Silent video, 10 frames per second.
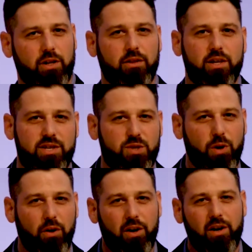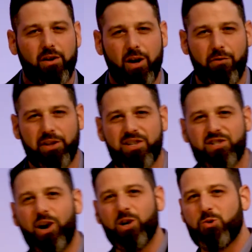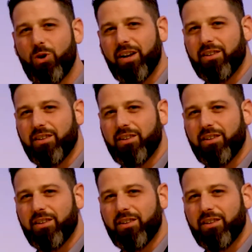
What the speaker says: and this is where everything starts, right,